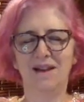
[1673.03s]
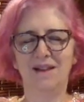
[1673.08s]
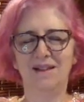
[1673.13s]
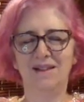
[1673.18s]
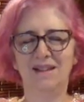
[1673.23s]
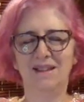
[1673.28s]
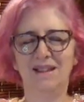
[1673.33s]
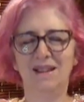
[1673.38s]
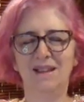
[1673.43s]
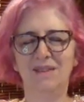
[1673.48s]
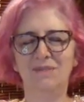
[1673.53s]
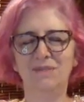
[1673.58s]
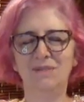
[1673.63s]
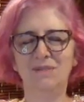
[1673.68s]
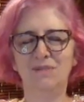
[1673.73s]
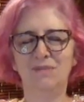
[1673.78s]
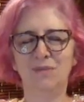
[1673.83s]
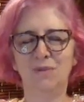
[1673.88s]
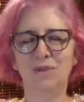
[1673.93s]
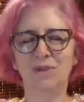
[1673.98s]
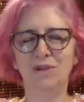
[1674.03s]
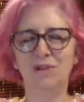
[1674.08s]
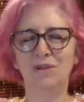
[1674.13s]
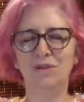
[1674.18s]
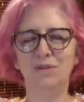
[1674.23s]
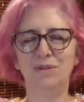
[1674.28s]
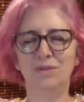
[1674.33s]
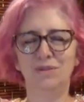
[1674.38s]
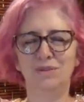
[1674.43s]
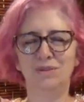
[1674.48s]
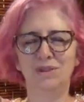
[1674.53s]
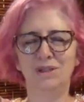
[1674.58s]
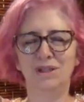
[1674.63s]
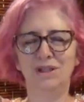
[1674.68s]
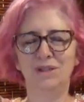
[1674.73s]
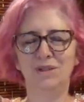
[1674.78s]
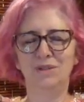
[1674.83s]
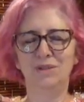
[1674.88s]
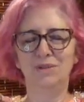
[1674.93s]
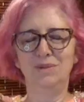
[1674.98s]
gifts for you to
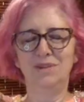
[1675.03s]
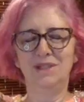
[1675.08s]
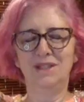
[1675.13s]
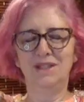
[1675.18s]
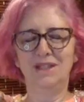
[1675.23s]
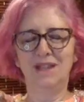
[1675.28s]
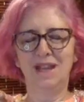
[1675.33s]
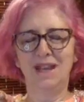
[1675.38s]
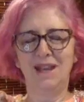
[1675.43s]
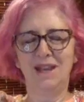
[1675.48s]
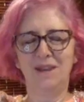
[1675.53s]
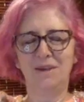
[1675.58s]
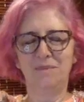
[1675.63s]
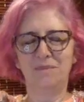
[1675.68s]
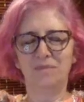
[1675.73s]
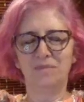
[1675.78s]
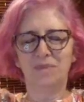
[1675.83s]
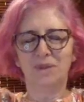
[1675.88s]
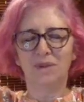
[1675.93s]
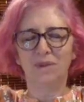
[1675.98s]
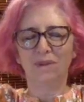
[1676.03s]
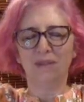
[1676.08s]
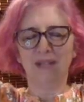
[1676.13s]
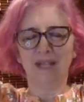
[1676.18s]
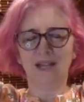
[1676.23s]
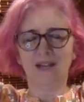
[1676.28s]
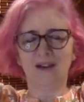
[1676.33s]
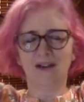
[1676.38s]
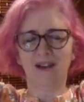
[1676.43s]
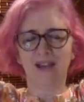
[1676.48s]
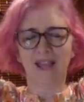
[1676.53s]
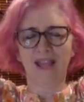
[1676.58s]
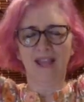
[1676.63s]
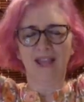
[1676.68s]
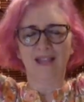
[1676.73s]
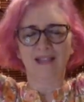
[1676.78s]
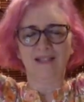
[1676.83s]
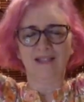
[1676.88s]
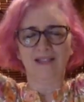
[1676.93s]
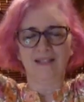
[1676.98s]
use today. We take our
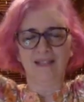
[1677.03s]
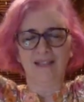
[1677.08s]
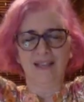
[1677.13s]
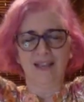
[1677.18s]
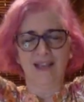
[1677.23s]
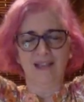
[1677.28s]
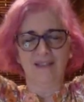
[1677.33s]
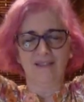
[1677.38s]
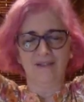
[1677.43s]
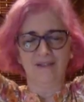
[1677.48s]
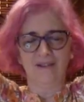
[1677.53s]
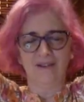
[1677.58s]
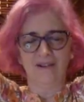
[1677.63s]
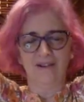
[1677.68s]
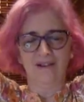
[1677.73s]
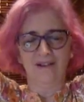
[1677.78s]
hands together,